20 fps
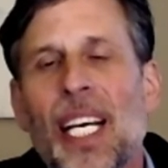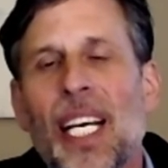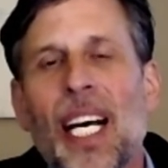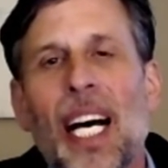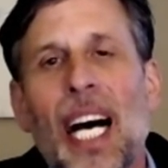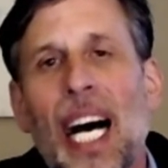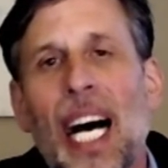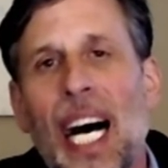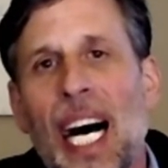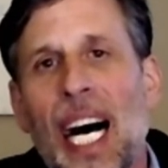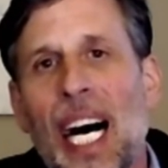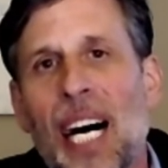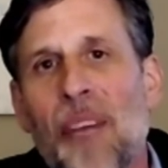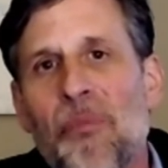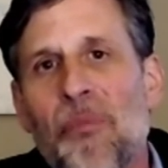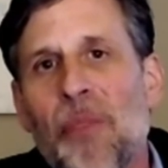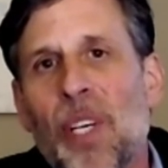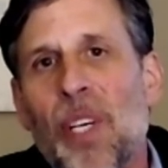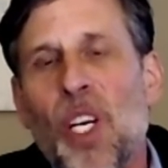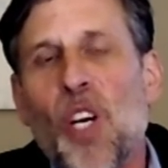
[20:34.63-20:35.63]

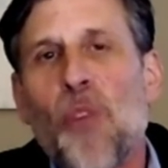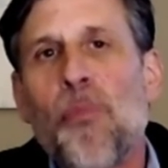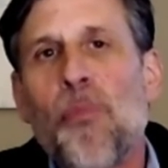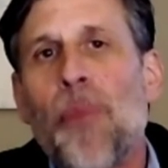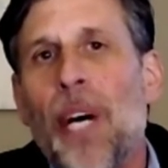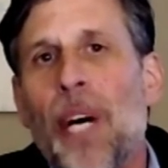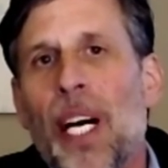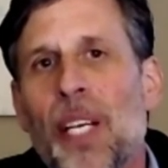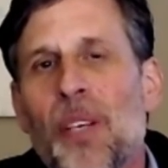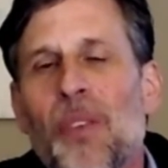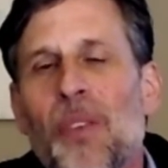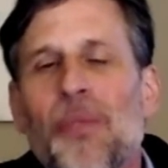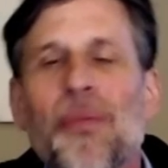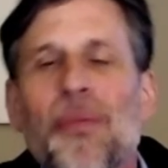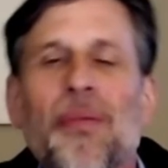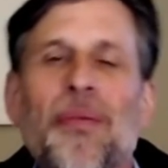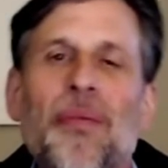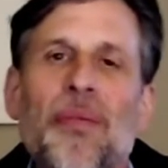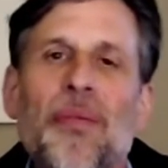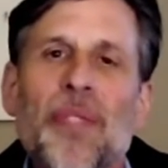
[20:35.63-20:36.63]
Um, but,
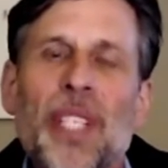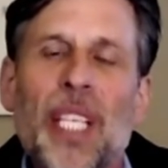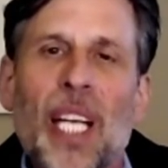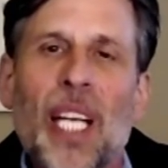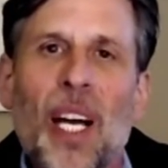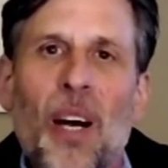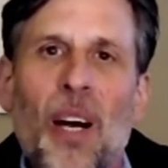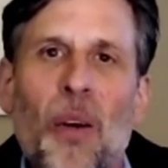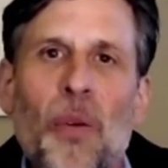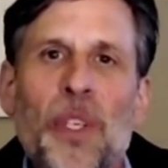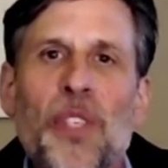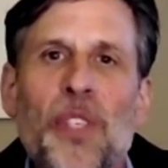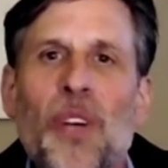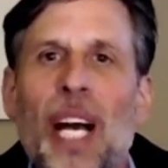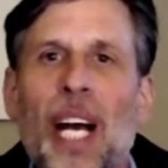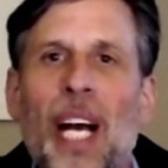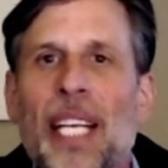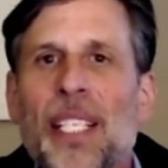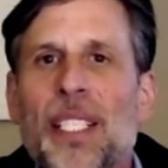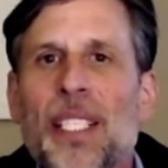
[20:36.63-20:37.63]
you know, we
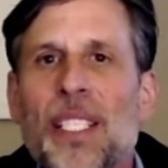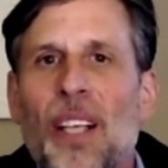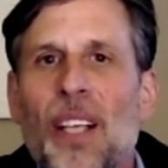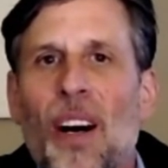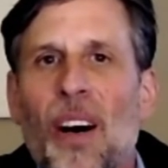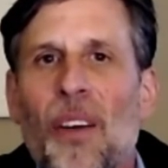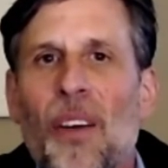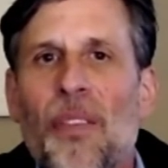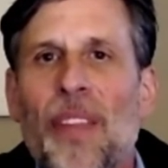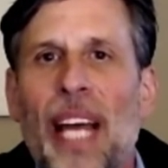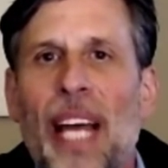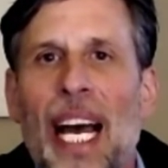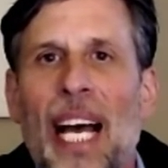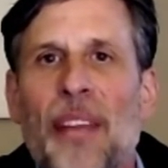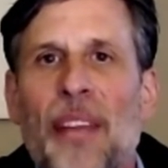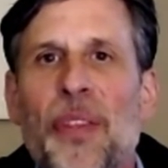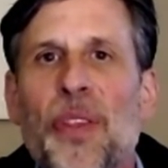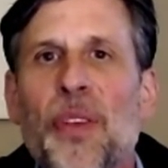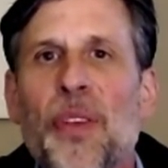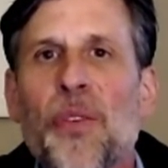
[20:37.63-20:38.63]
try to solve
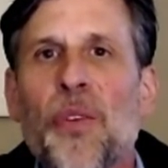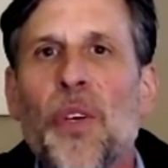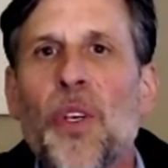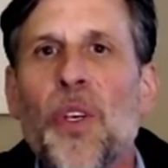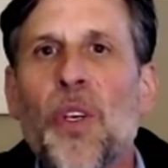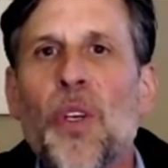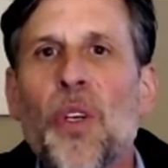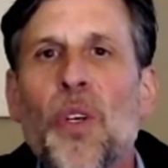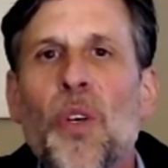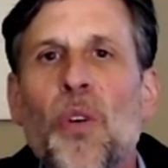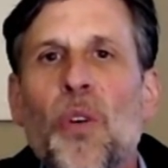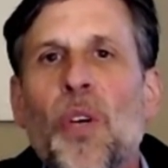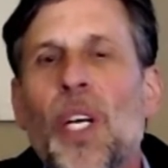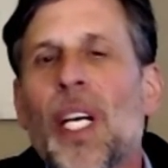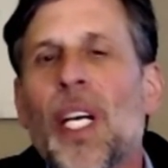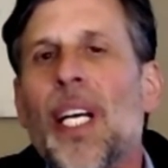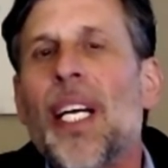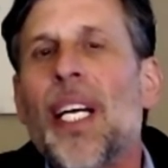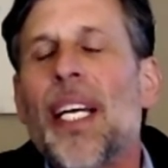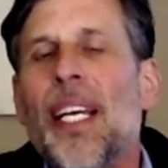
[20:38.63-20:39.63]
that through
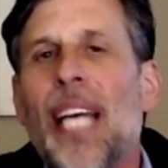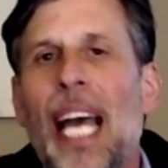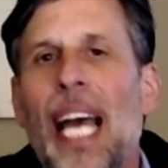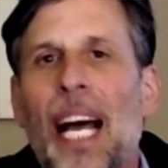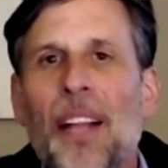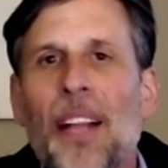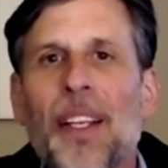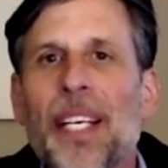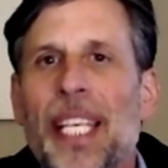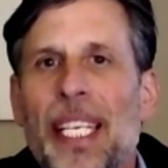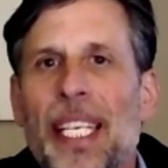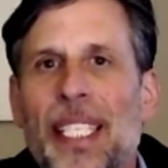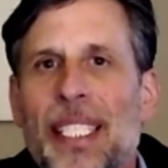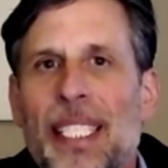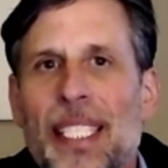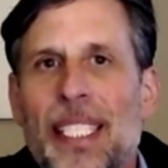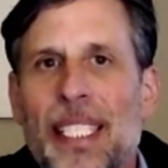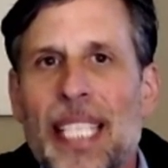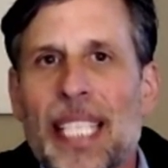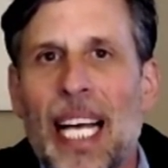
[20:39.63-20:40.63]
elegant
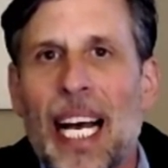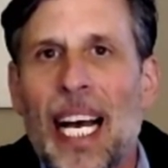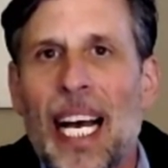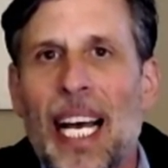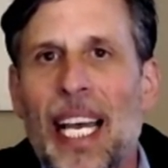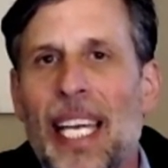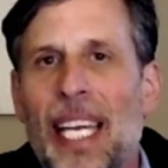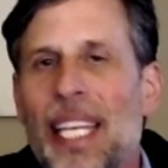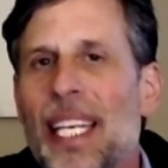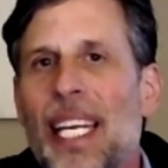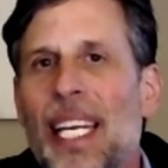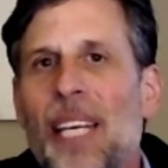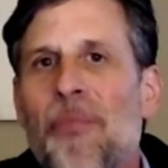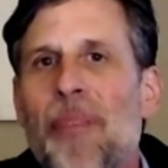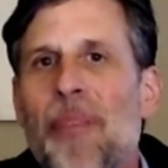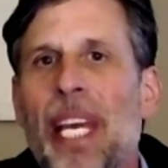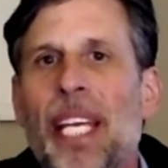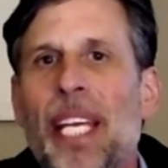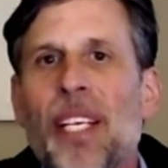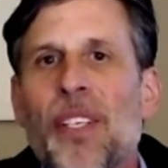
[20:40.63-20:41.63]
design and
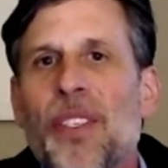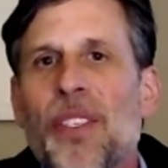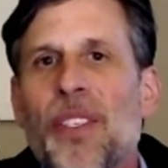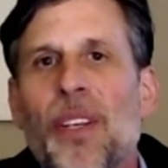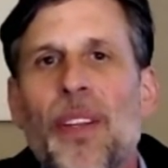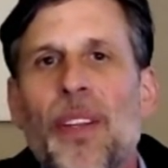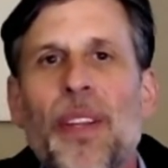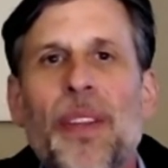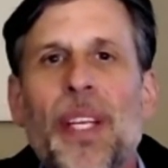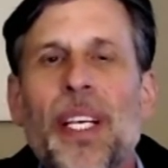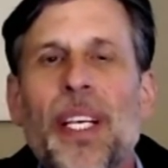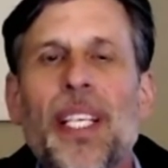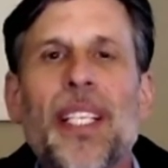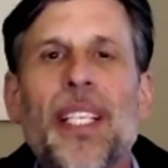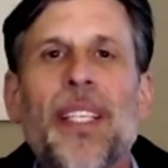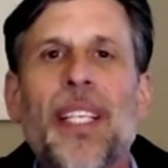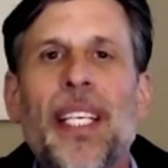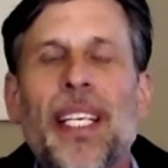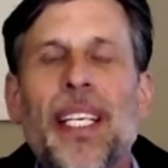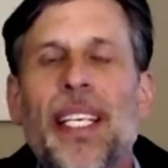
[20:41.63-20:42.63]
making sure that the,
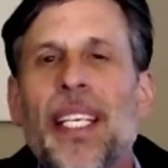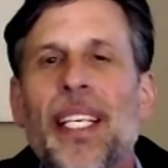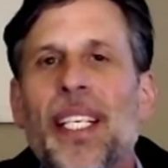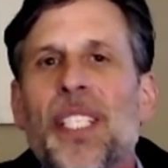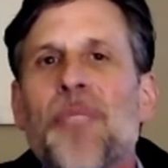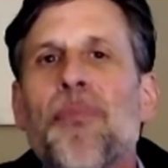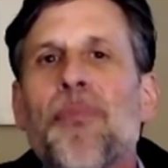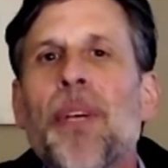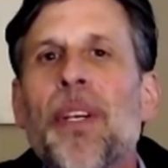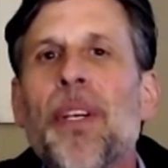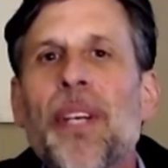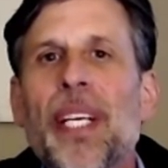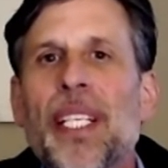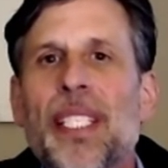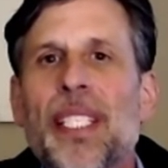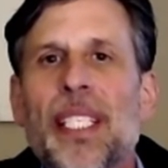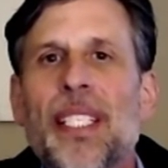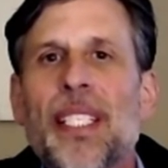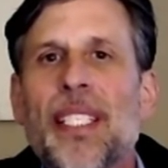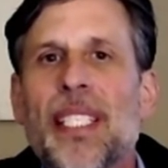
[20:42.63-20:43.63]
the
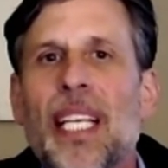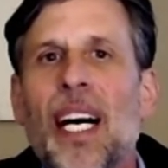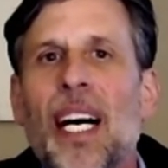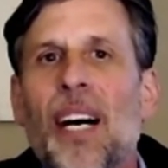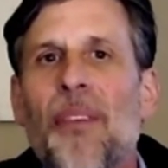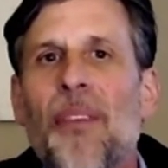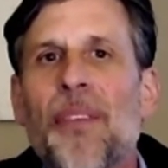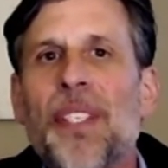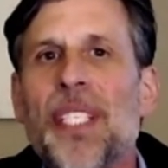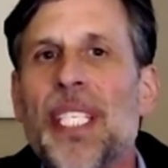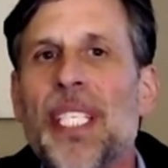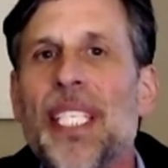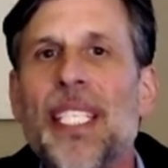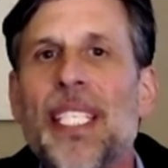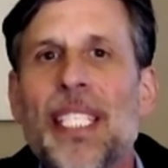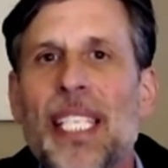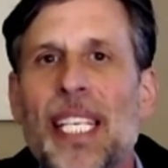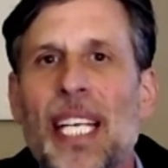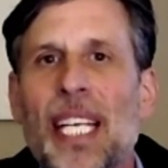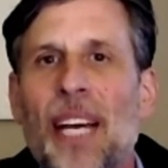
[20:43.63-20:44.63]
experience itself is
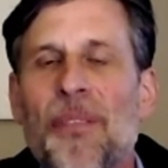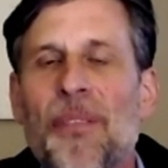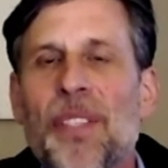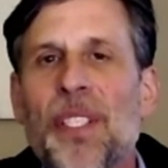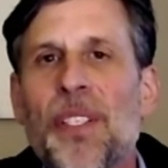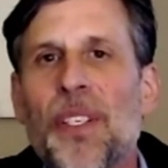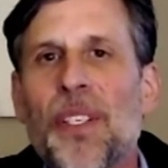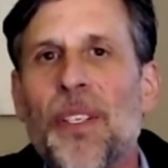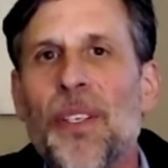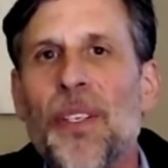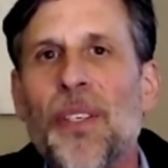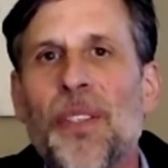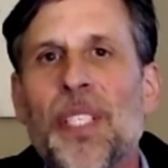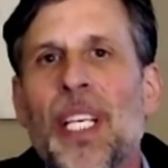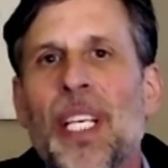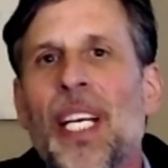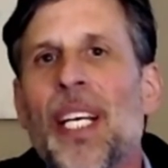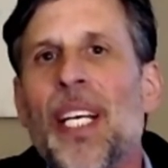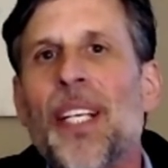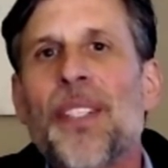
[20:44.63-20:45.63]
easy enough to use
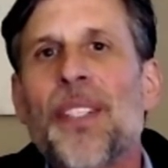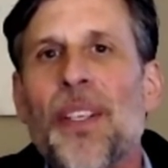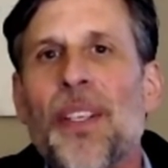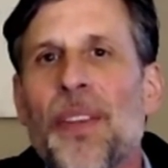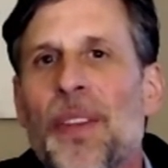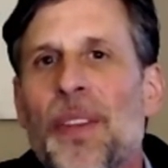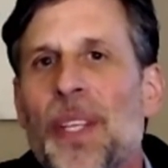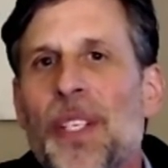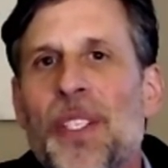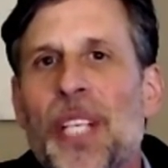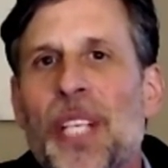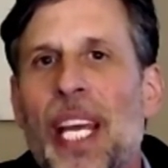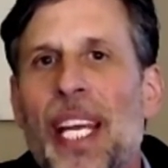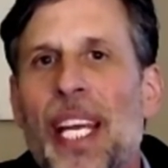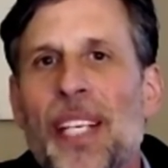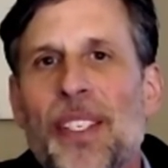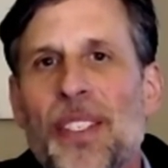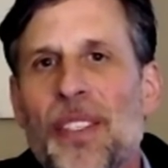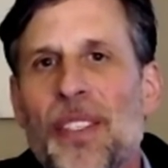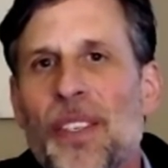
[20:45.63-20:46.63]
so that the
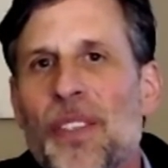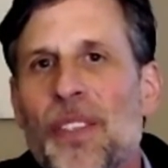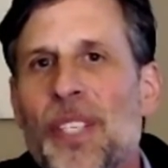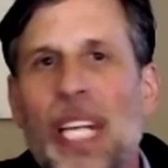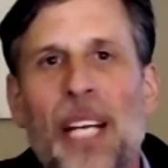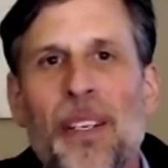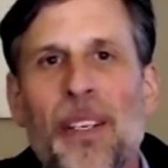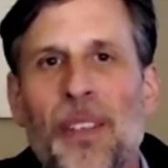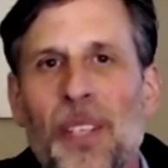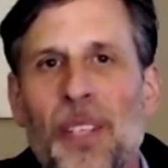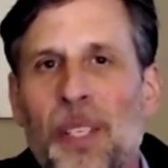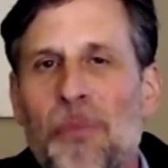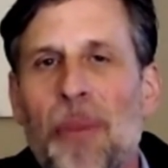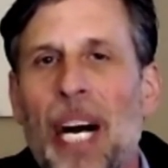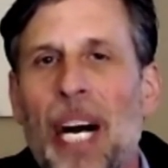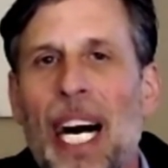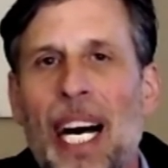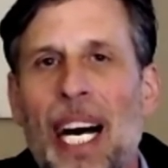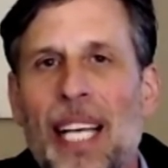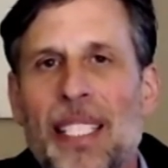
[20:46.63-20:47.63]
changes are generally
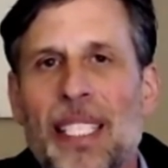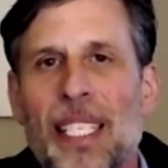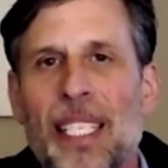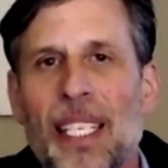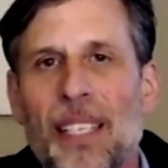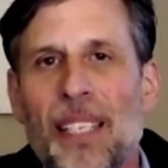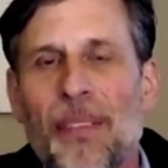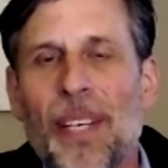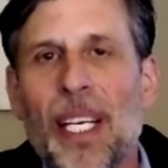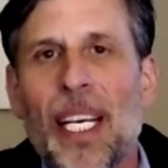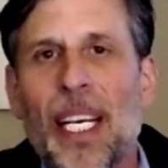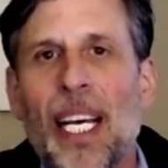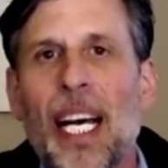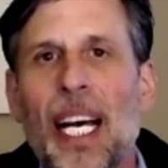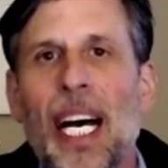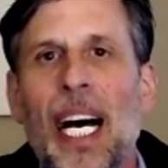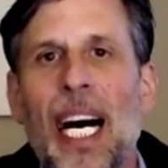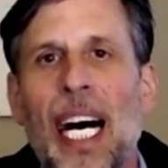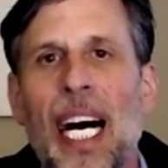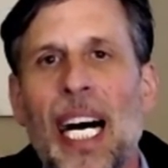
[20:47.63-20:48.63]
positive.
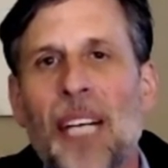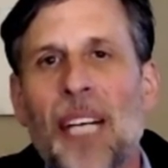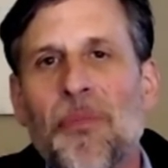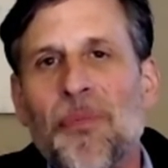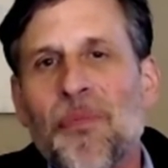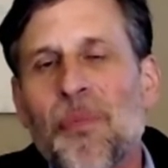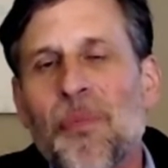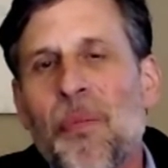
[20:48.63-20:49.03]
Um,